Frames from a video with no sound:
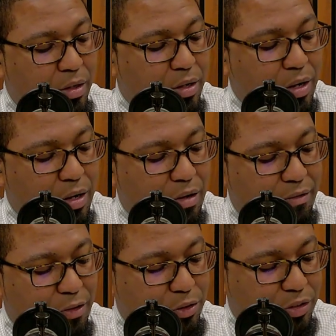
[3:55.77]
uh,
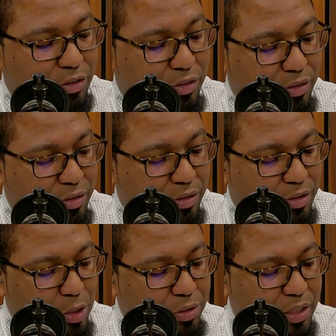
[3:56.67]
verses
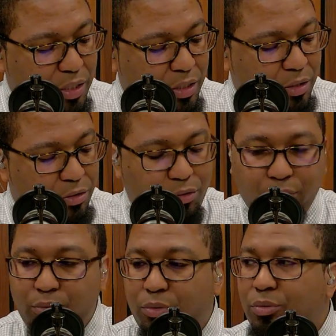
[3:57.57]
13
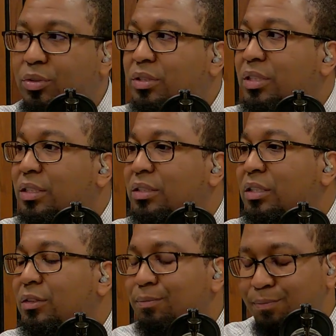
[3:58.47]
through
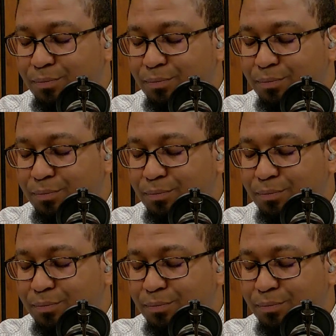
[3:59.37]
16